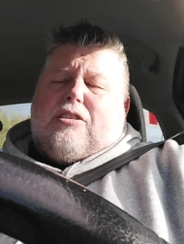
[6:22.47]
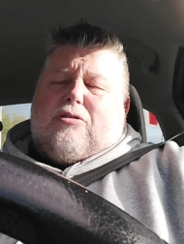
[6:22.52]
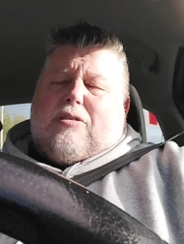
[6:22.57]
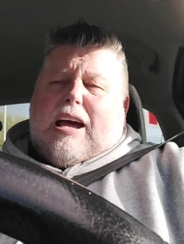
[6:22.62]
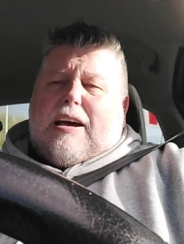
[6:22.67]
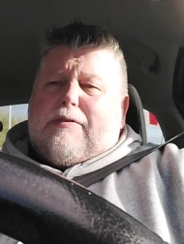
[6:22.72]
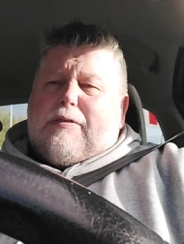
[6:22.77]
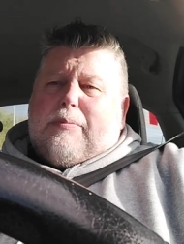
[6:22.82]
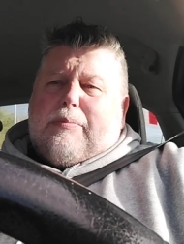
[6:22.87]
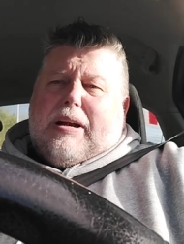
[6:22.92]

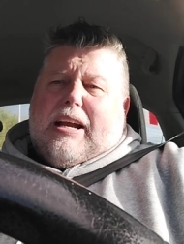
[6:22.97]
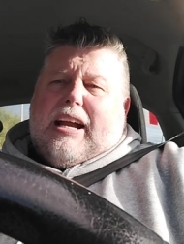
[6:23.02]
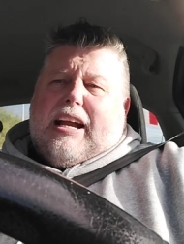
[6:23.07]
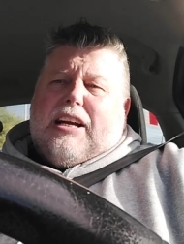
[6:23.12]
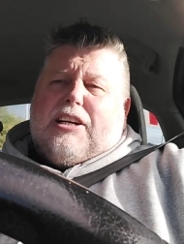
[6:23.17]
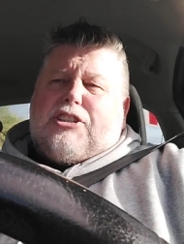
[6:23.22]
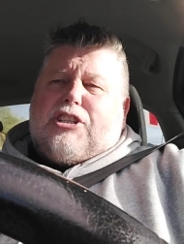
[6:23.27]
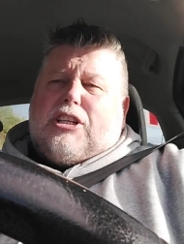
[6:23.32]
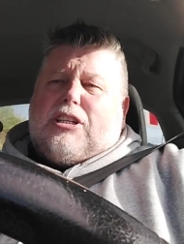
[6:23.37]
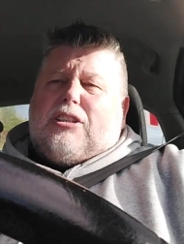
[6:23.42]

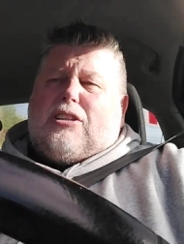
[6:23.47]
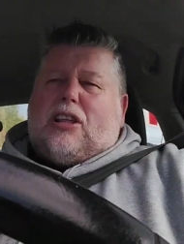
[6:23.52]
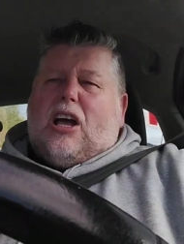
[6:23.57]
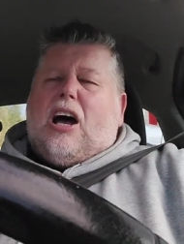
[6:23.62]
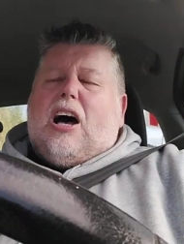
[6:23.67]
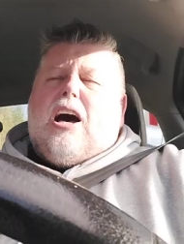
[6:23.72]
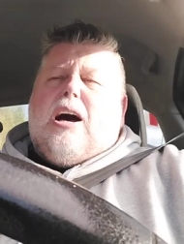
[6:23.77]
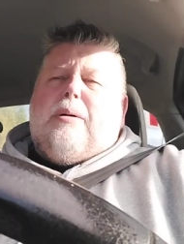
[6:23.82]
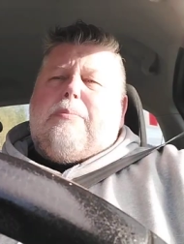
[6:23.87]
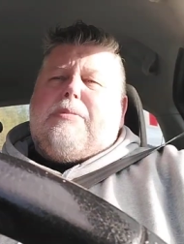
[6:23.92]
Gravenberch and
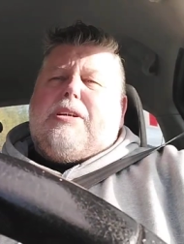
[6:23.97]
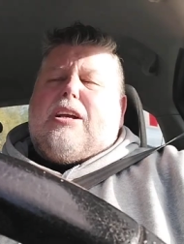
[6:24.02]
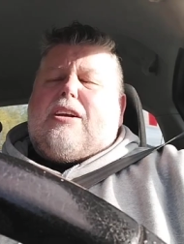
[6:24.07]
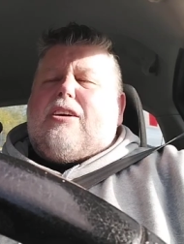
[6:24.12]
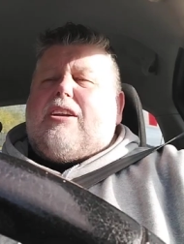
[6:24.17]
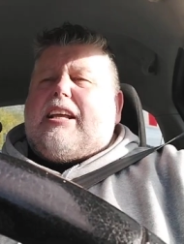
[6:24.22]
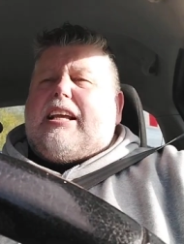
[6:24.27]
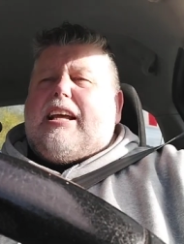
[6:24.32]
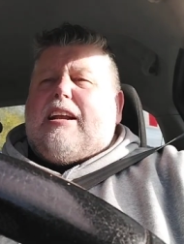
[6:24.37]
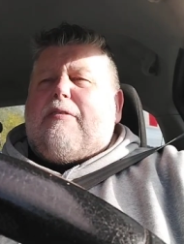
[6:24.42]
Dom. You're
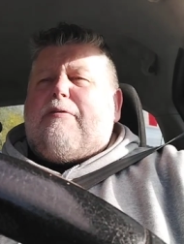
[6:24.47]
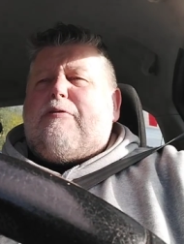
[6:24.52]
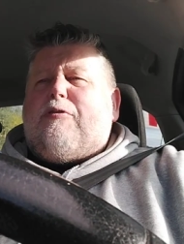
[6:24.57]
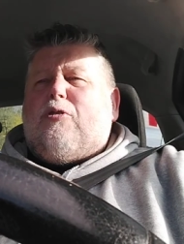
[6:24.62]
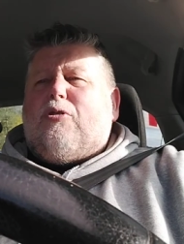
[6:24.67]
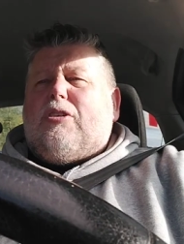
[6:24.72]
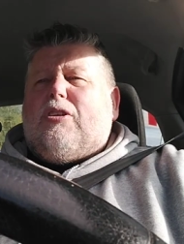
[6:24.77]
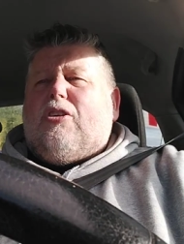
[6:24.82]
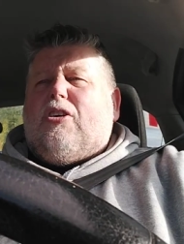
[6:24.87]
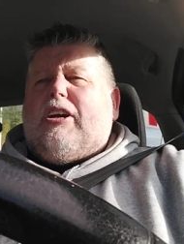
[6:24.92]
going to get a
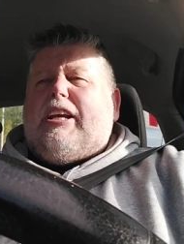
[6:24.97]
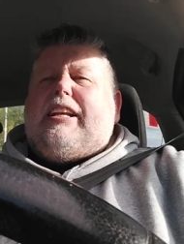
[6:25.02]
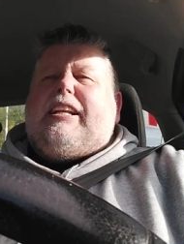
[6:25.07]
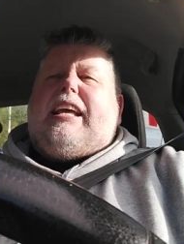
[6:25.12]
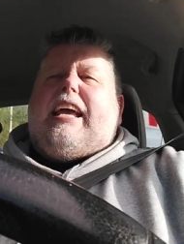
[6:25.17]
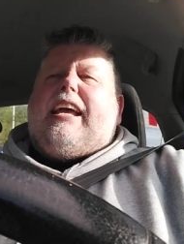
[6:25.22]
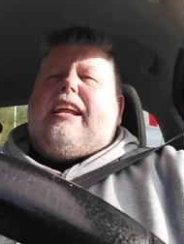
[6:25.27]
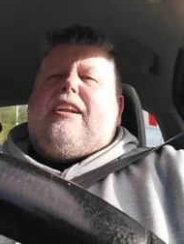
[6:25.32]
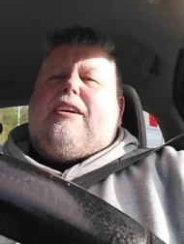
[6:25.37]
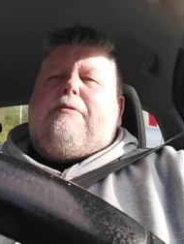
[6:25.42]
front line
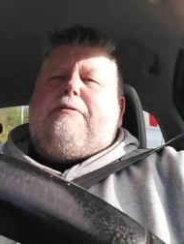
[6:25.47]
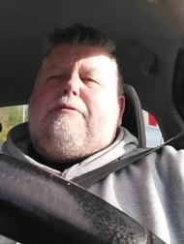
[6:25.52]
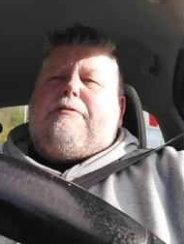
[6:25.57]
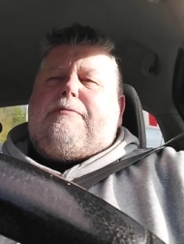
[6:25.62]
then of...